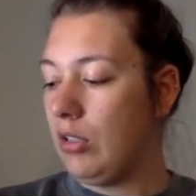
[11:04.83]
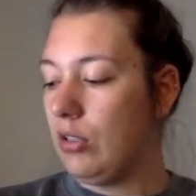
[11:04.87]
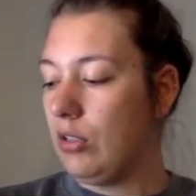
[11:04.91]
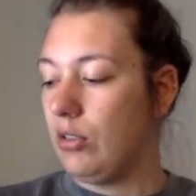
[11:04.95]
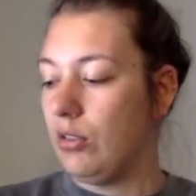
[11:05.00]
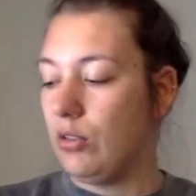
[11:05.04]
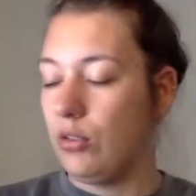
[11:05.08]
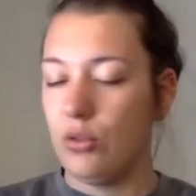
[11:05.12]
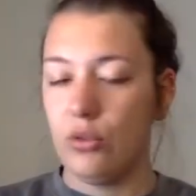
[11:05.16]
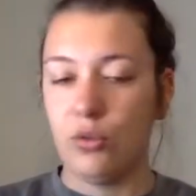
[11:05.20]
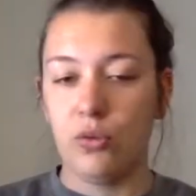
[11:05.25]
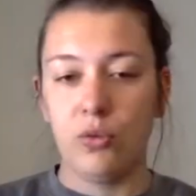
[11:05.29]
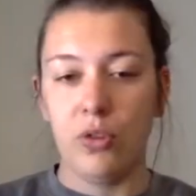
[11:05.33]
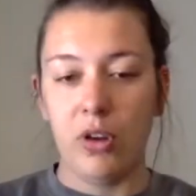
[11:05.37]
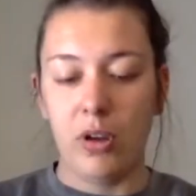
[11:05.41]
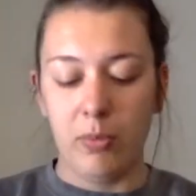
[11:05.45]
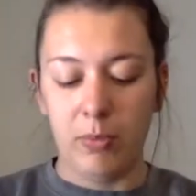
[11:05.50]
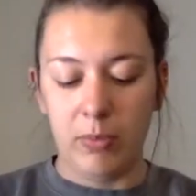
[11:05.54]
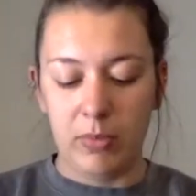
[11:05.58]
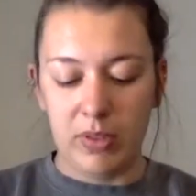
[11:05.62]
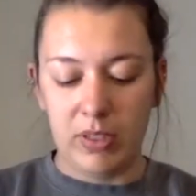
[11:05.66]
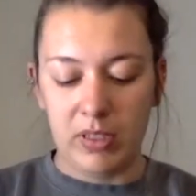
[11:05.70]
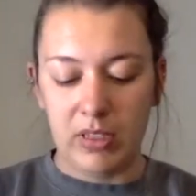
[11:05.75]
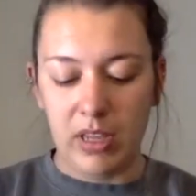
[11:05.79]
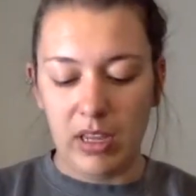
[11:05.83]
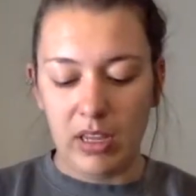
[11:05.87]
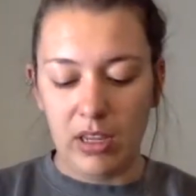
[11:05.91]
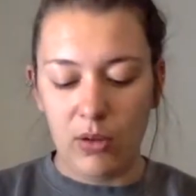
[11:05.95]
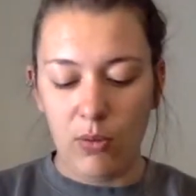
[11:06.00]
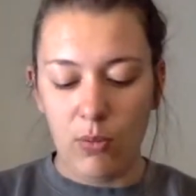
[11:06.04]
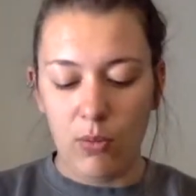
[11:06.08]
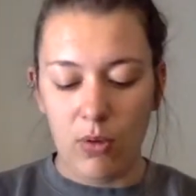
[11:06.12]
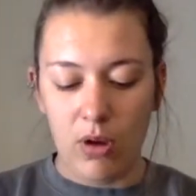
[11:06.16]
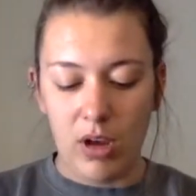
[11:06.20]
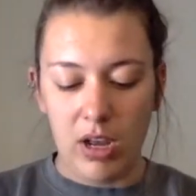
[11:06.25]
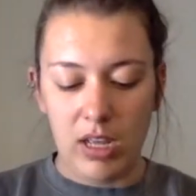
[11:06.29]
strips that you
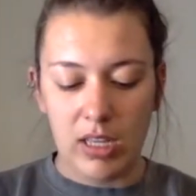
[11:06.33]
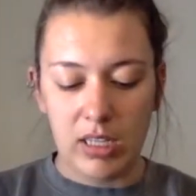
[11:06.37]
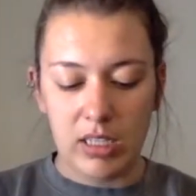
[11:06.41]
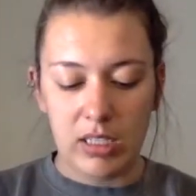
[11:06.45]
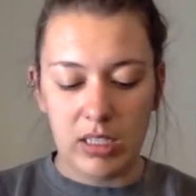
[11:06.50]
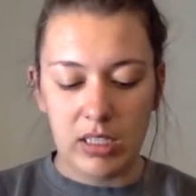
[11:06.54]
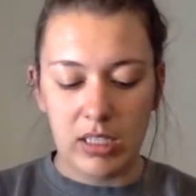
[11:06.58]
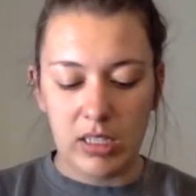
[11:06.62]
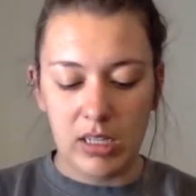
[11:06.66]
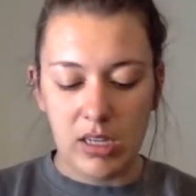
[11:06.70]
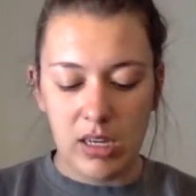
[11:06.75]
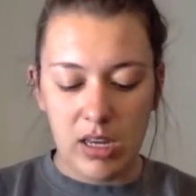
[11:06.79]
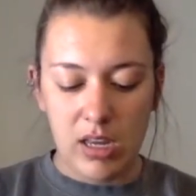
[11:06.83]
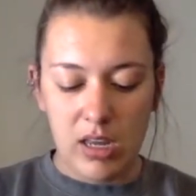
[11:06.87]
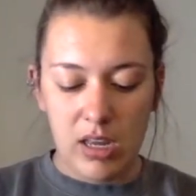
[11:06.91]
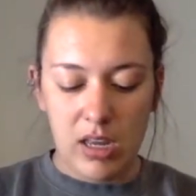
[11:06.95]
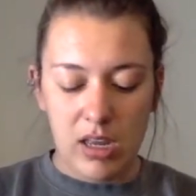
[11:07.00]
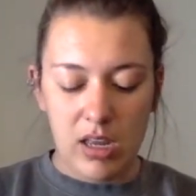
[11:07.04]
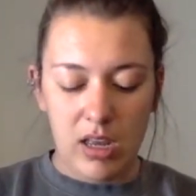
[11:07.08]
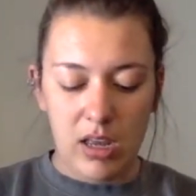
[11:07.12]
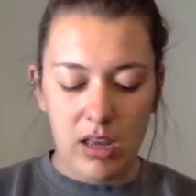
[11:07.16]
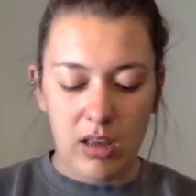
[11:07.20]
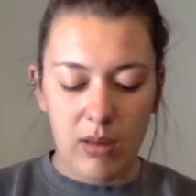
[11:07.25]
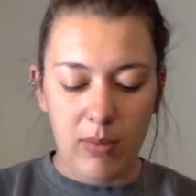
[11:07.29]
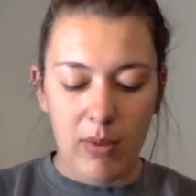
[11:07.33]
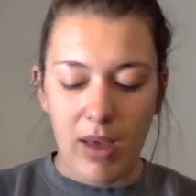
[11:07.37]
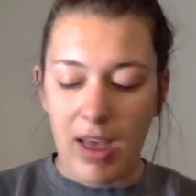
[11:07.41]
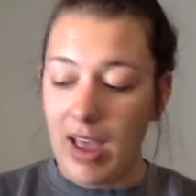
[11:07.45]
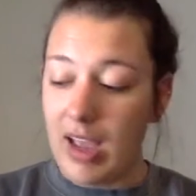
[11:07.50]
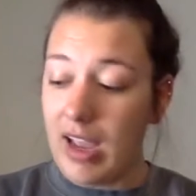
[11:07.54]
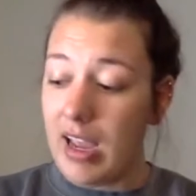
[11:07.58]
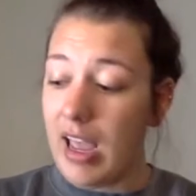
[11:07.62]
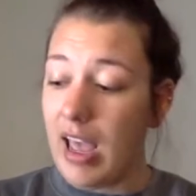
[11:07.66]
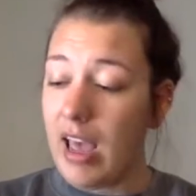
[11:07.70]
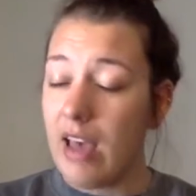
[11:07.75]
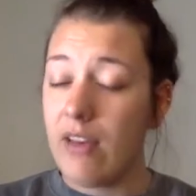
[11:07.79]
want, I
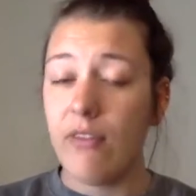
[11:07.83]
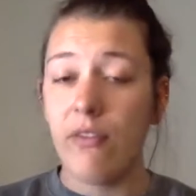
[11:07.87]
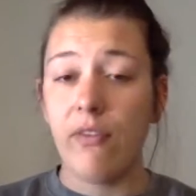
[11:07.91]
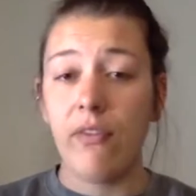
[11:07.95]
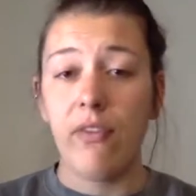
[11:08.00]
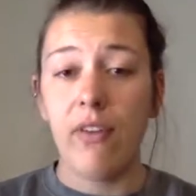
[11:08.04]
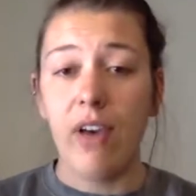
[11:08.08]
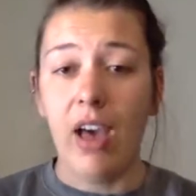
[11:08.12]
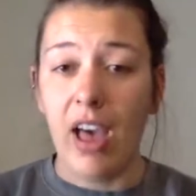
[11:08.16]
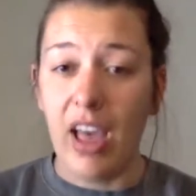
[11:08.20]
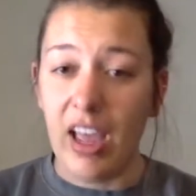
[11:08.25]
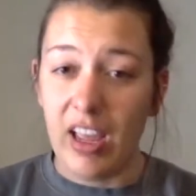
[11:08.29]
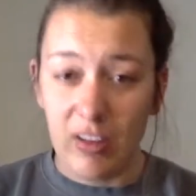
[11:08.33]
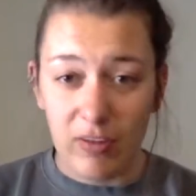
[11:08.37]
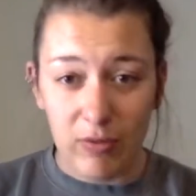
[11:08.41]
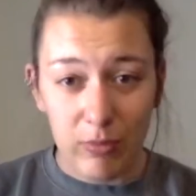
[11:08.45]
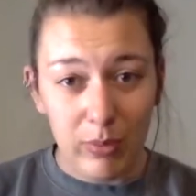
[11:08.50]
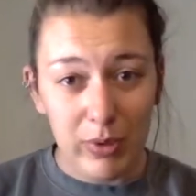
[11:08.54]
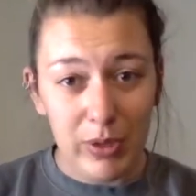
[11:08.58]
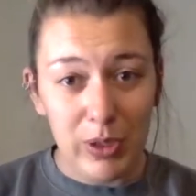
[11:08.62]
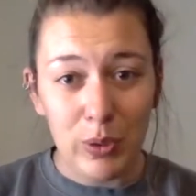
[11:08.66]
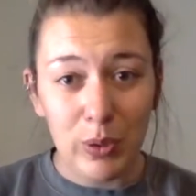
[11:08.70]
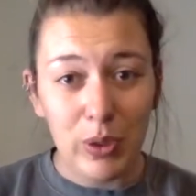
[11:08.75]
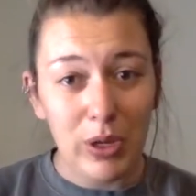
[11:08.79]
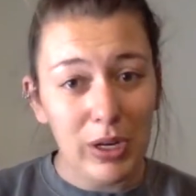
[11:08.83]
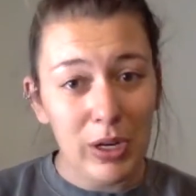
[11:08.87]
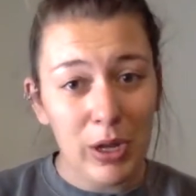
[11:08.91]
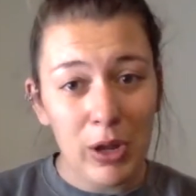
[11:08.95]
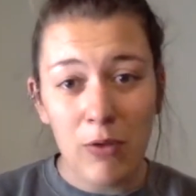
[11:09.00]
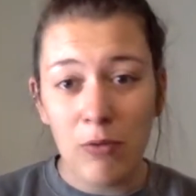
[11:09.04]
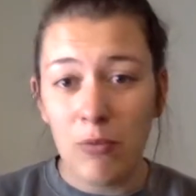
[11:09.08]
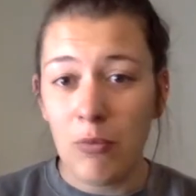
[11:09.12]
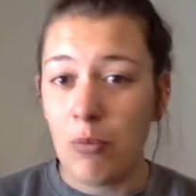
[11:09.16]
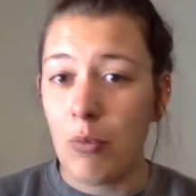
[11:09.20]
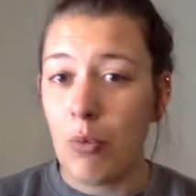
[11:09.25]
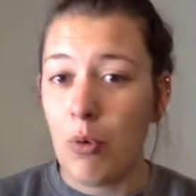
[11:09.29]
have 5, but you can
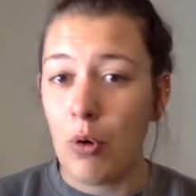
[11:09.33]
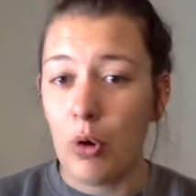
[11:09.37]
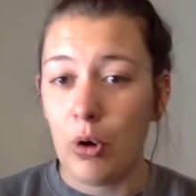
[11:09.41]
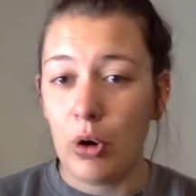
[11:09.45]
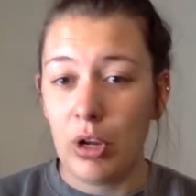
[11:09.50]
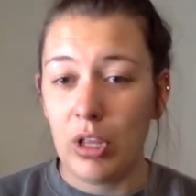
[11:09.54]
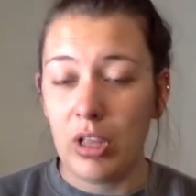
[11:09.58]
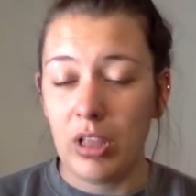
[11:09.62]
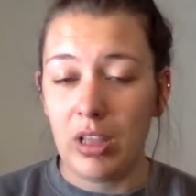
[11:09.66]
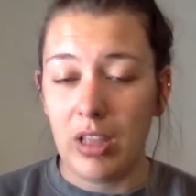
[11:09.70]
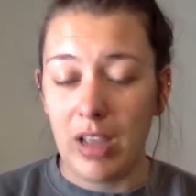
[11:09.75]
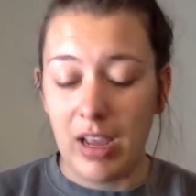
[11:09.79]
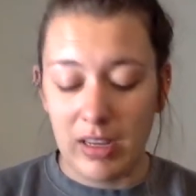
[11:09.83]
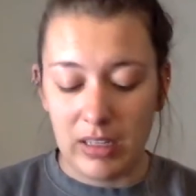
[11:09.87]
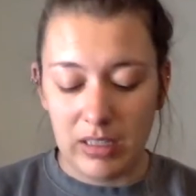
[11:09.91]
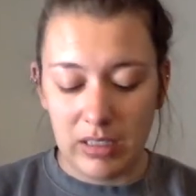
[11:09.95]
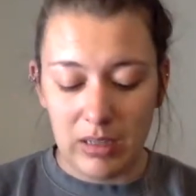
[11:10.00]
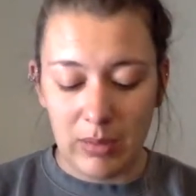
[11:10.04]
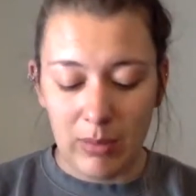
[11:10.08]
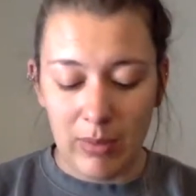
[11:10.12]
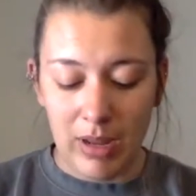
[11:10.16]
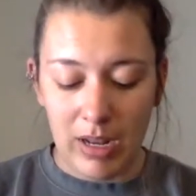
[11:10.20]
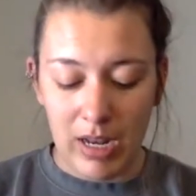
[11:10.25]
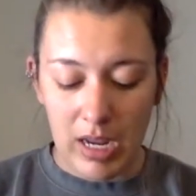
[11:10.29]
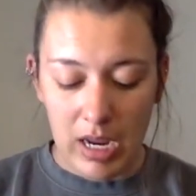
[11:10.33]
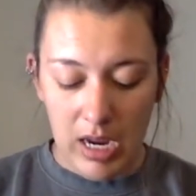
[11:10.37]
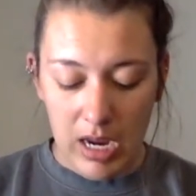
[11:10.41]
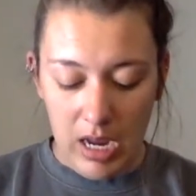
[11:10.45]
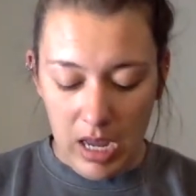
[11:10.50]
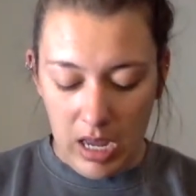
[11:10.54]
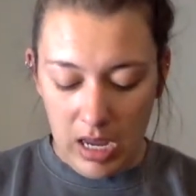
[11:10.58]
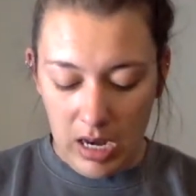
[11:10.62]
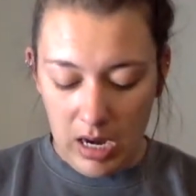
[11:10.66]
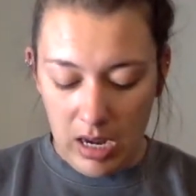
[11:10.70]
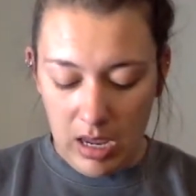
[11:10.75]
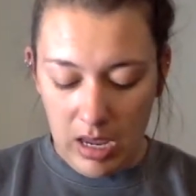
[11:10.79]
have more or less depending
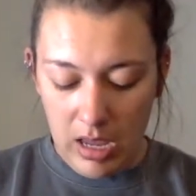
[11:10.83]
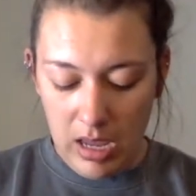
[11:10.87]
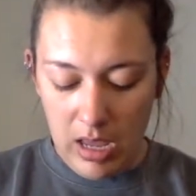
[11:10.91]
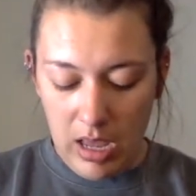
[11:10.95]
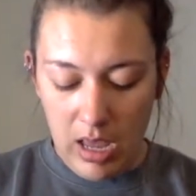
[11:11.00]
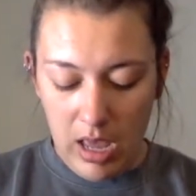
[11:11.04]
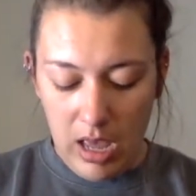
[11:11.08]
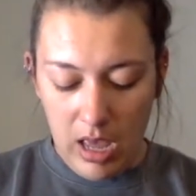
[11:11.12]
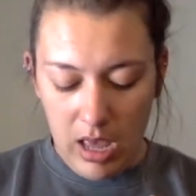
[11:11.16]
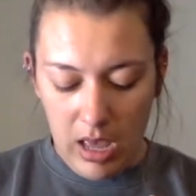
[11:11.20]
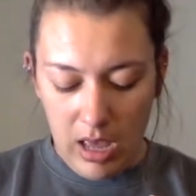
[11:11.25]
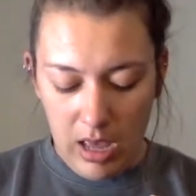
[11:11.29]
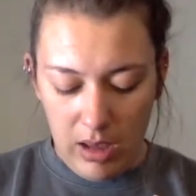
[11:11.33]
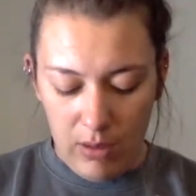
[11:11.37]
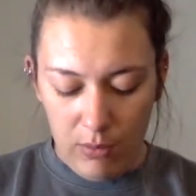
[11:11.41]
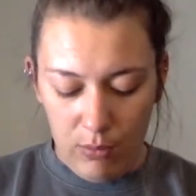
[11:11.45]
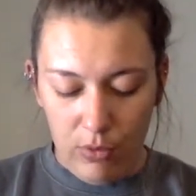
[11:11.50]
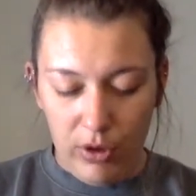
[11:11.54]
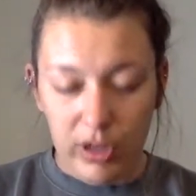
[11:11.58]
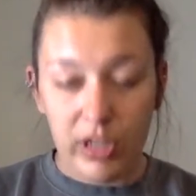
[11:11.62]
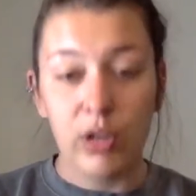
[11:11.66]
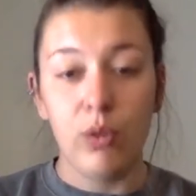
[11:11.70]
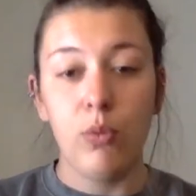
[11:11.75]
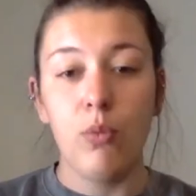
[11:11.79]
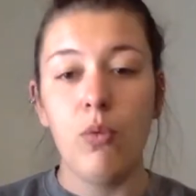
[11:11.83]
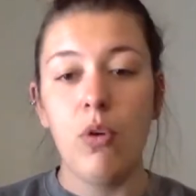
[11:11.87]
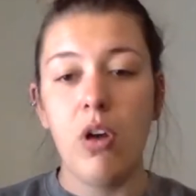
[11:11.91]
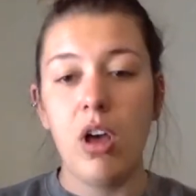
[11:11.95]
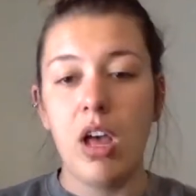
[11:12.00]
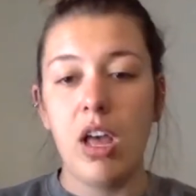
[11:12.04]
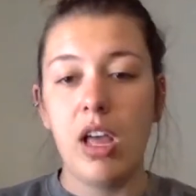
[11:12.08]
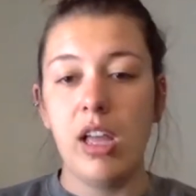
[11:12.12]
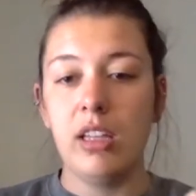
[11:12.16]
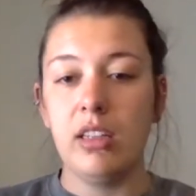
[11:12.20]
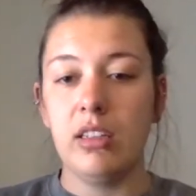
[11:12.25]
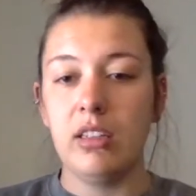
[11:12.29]
on what you
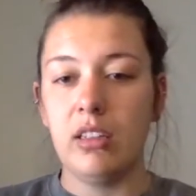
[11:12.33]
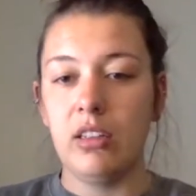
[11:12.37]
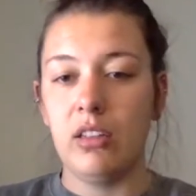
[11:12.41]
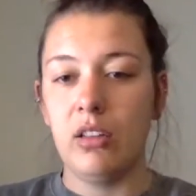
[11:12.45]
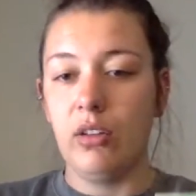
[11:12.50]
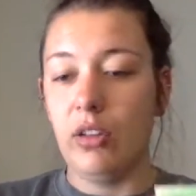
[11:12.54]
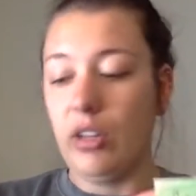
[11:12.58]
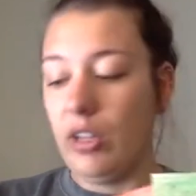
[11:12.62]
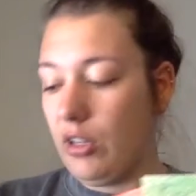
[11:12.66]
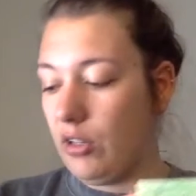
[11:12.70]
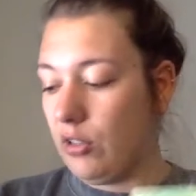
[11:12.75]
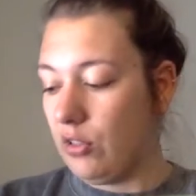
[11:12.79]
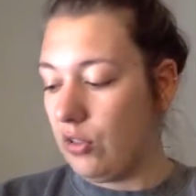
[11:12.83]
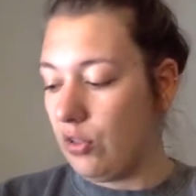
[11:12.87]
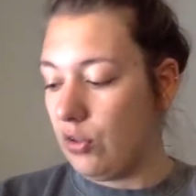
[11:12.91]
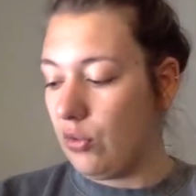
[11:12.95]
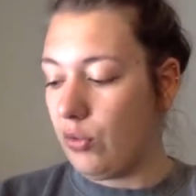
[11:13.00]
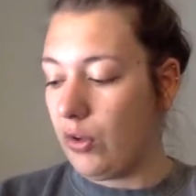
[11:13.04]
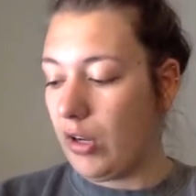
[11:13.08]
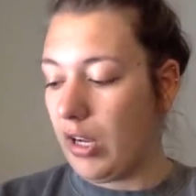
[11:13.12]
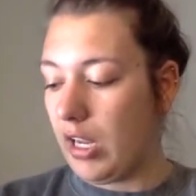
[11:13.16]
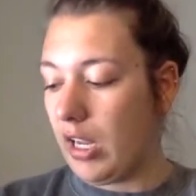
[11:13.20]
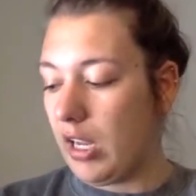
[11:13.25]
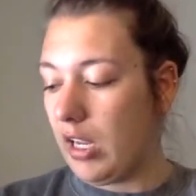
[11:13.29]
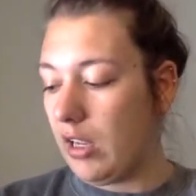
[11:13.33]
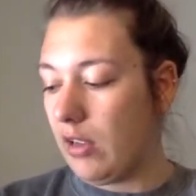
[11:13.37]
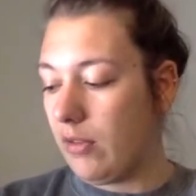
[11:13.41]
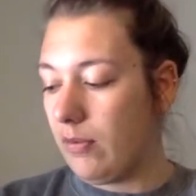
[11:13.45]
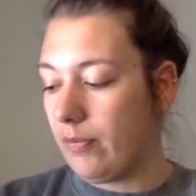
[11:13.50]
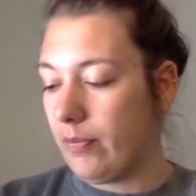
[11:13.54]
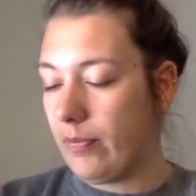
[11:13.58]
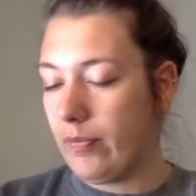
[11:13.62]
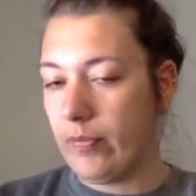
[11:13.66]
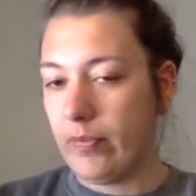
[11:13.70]
want. So here's 3,